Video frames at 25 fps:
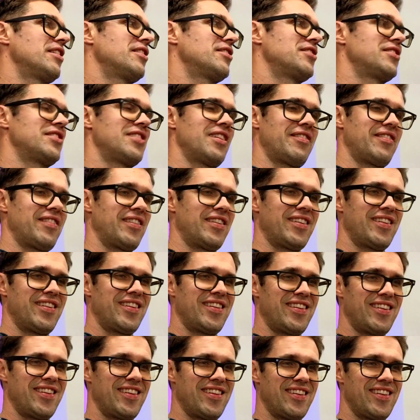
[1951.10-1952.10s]
gonna be the one
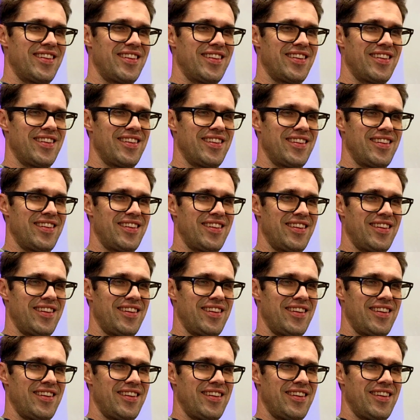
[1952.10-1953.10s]
that confirms
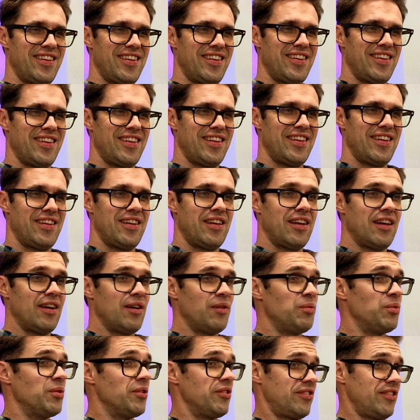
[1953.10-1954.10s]
us?
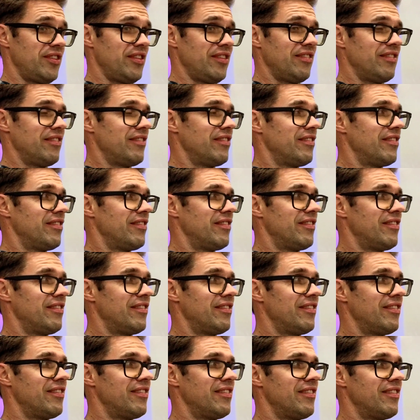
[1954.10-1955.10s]
We'll see.
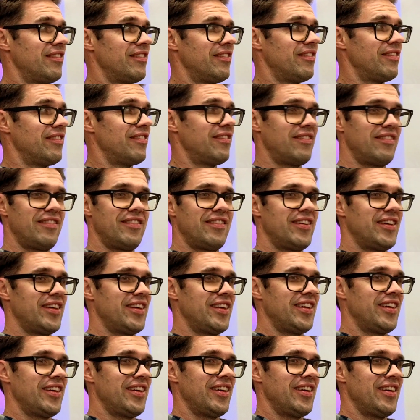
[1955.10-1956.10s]
Unless we
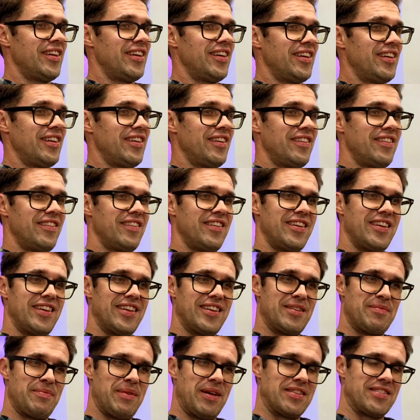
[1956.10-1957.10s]
have a pastor by then.
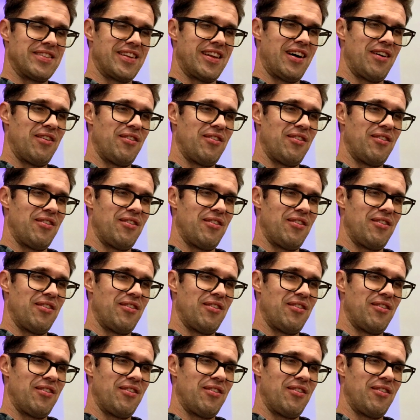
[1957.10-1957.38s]
Depends on how